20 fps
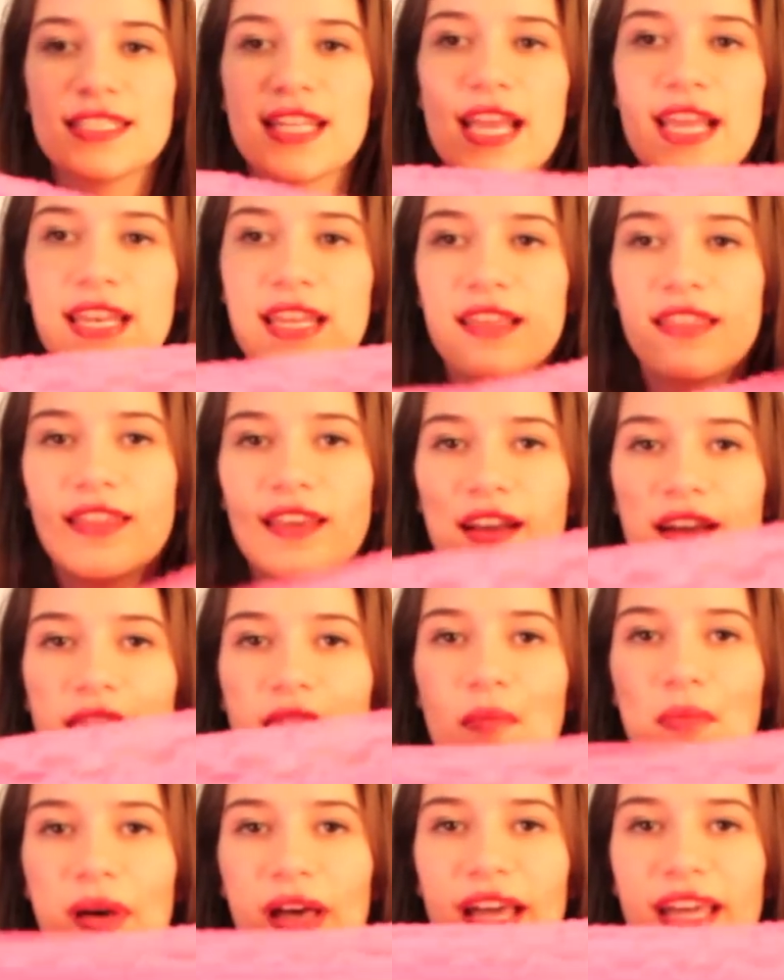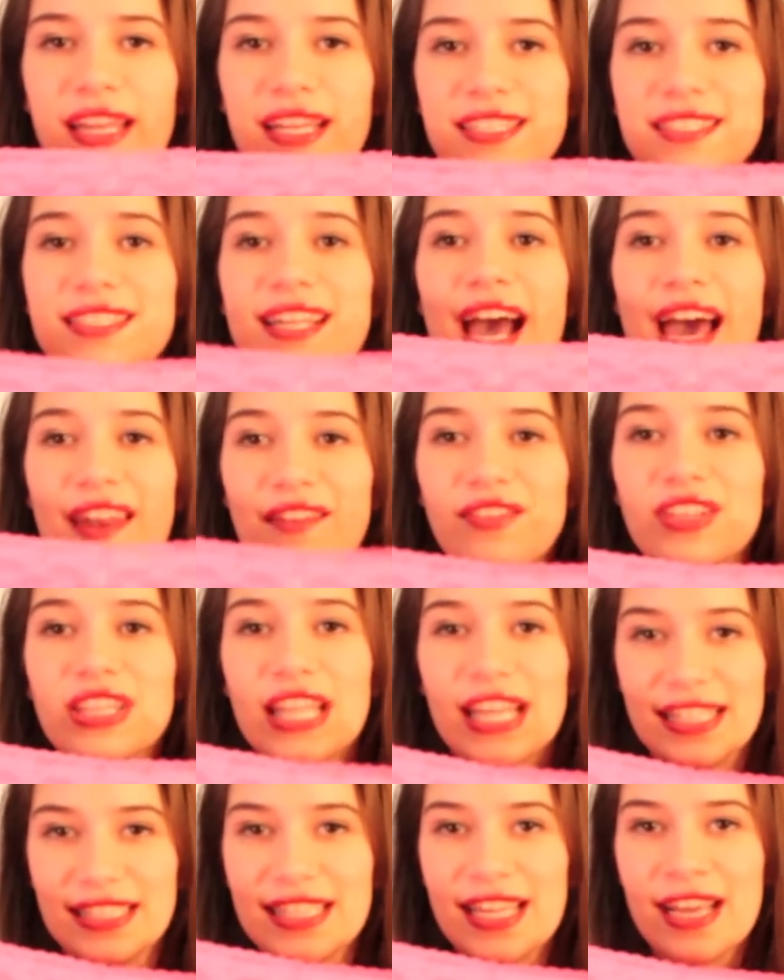say anything on the butt. It's kind of a
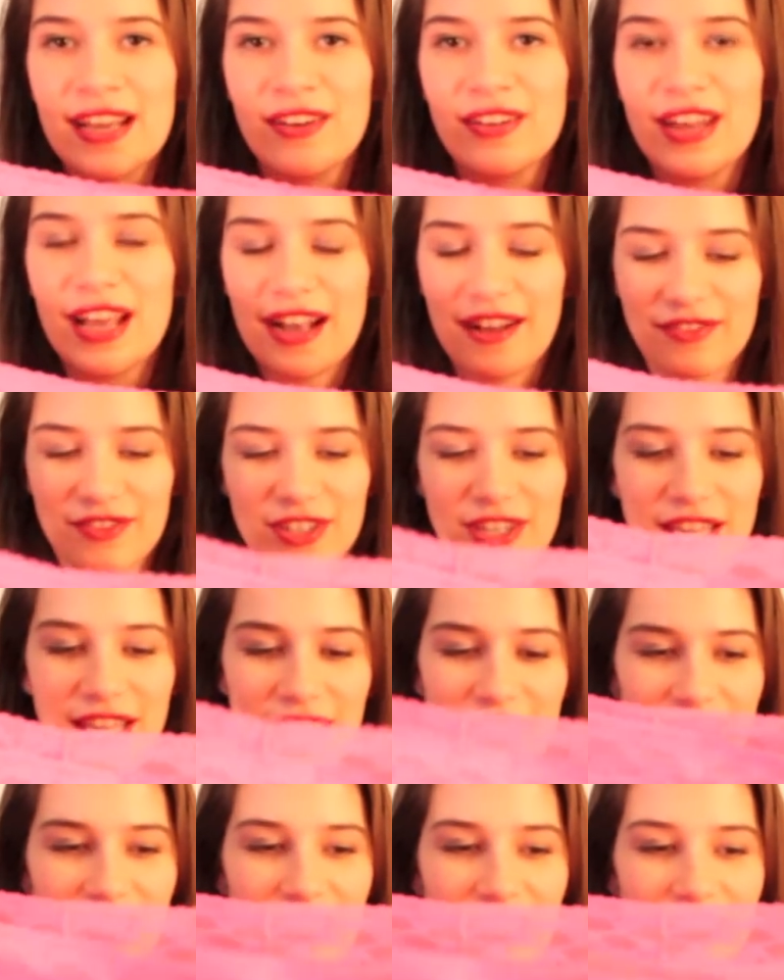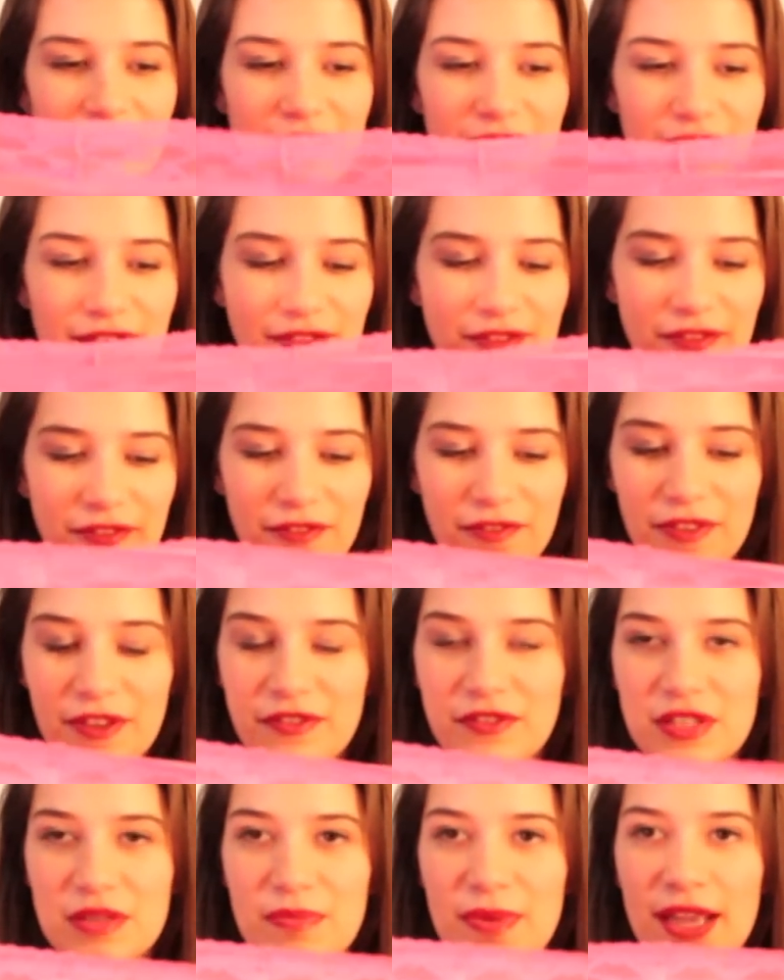letdown after getting like
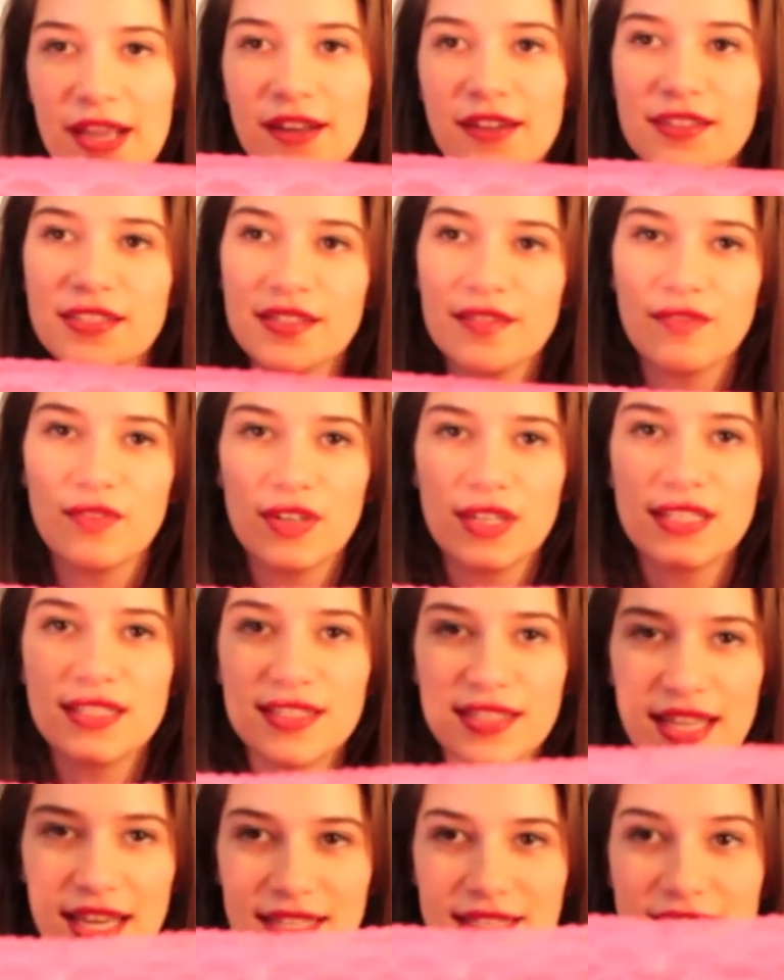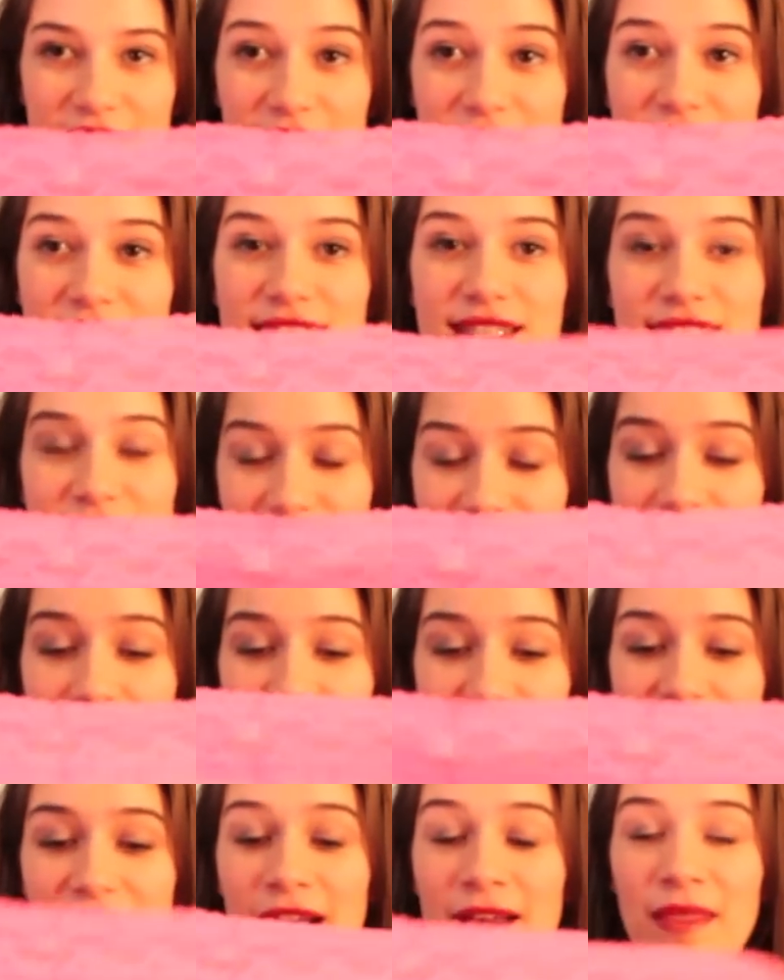50 pairs of ones that say
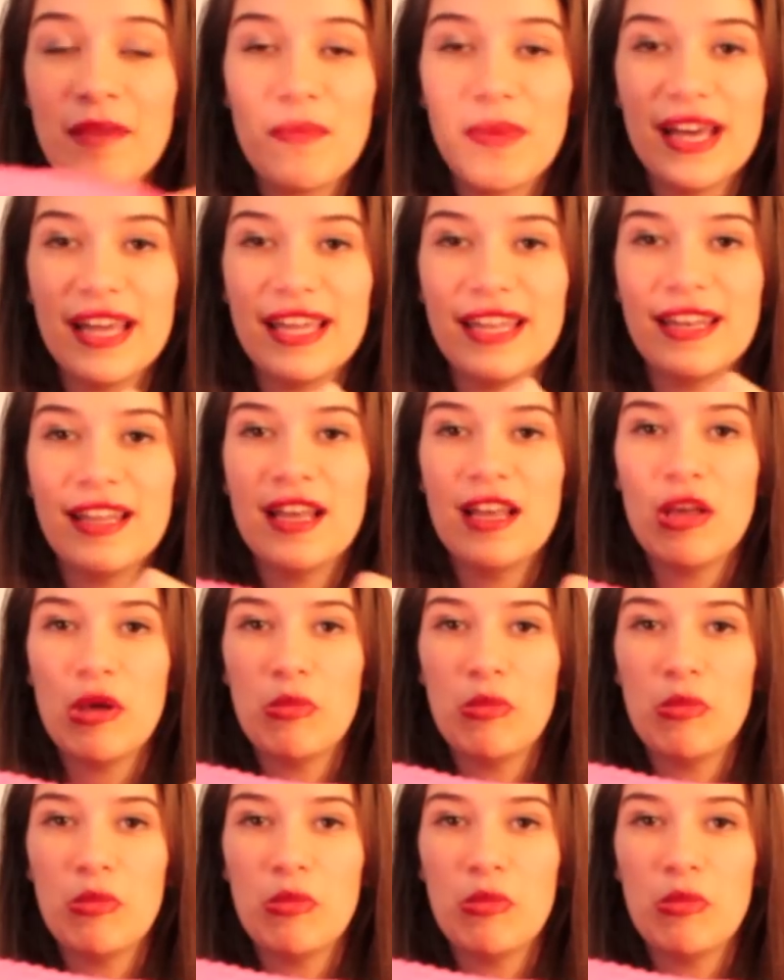something on the butt.